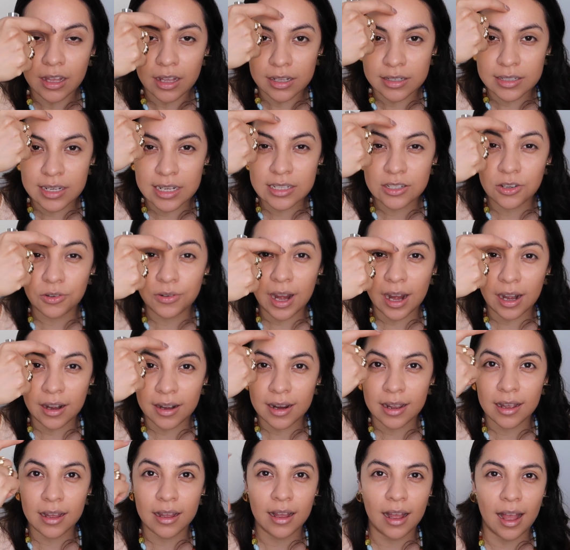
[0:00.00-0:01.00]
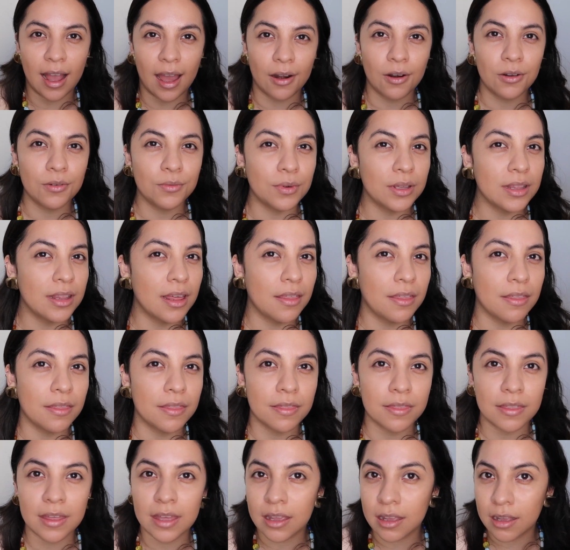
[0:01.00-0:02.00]
T-zone area. I don't
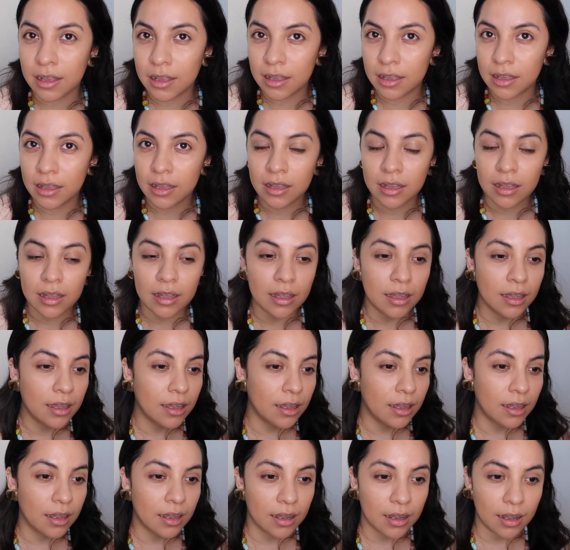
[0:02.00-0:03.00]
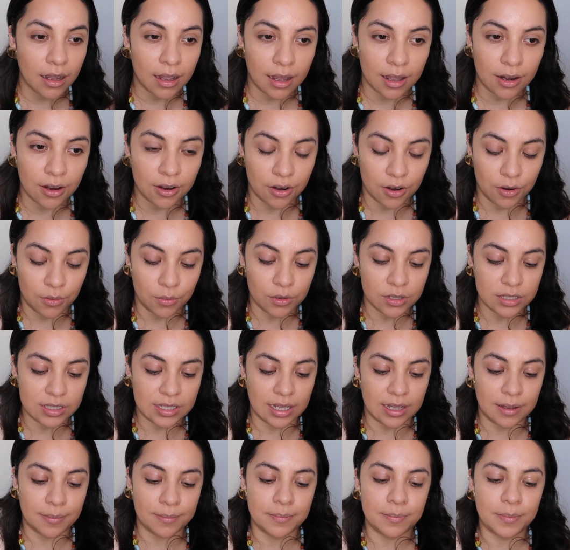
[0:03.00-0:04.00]
know, we'll
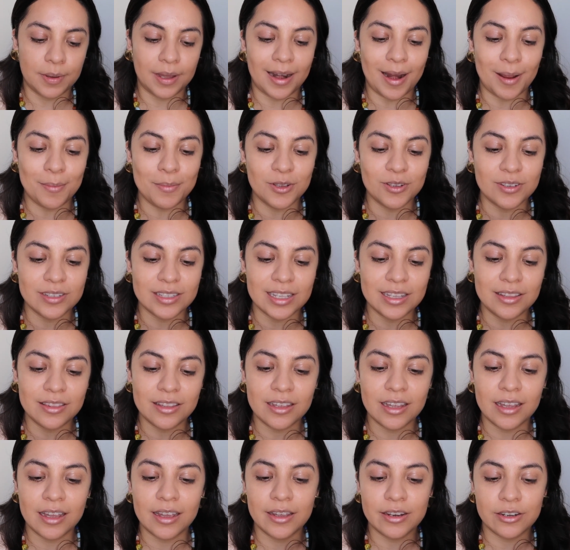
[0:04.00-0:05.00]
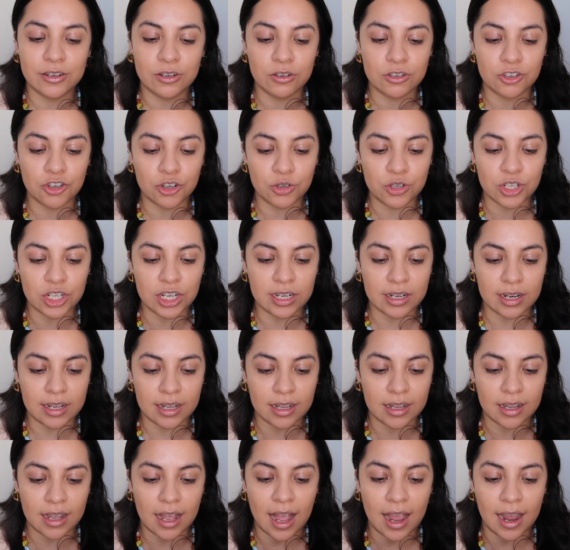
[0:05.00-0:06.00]
see. But I'm using the
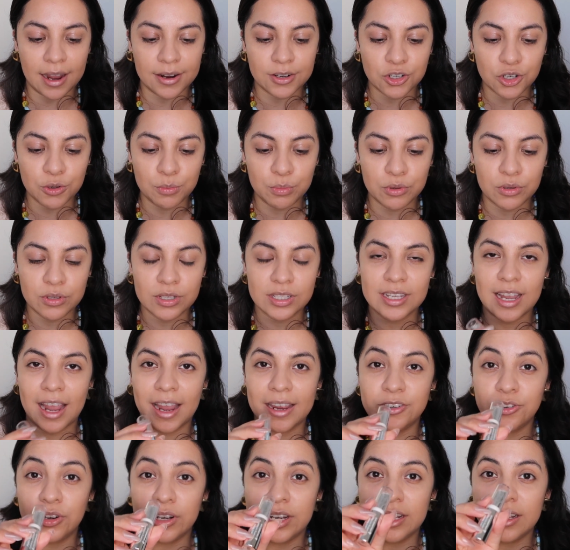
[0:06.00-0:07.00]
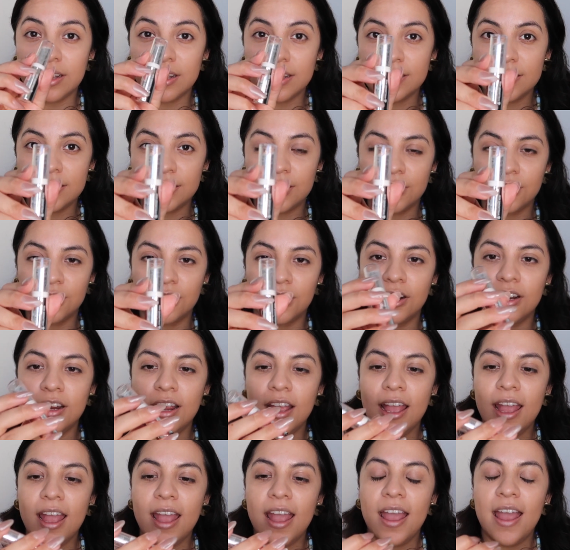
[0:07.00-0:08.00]
Neutrogena Hydro Boost Hydrating Concealer.
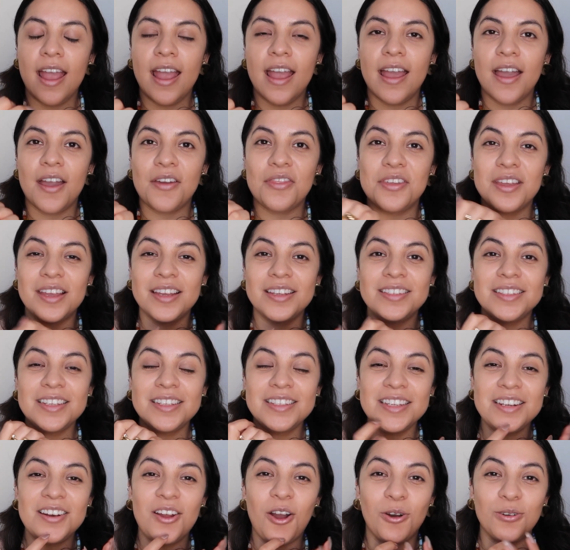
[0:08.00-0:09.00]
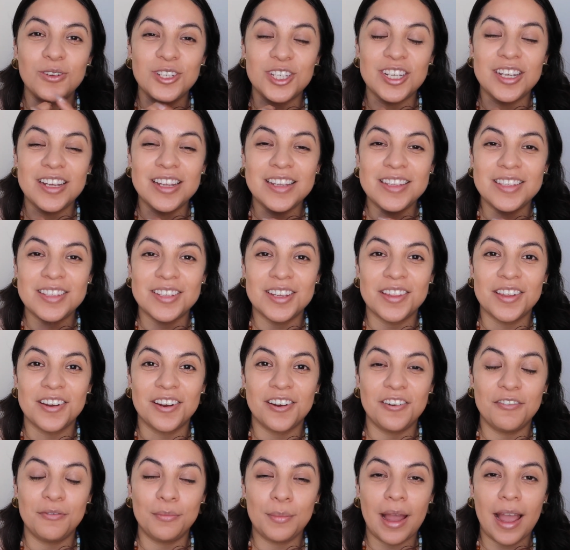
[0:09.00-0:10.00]
This is an OG
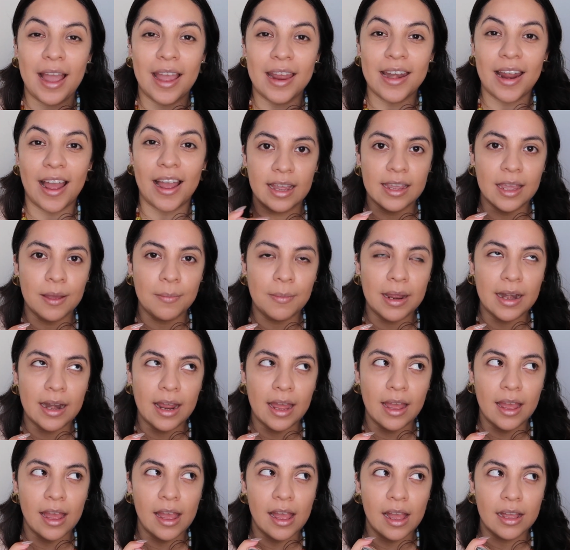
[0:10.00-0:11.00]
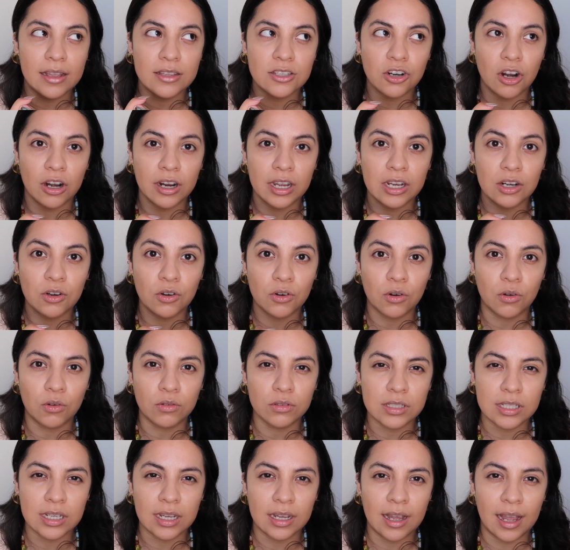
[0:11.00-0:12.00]
concealer of mine. I get mine at Target or
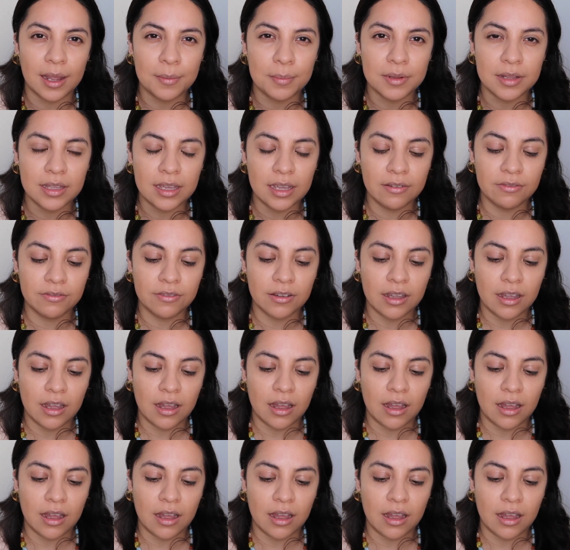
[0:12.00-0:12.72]
Ulta, I believe.